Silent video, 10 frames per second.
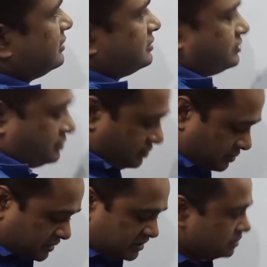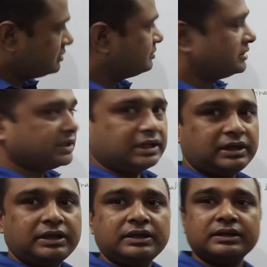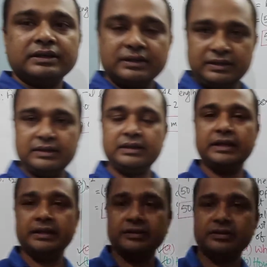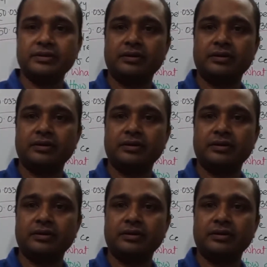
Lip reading: So this will be the length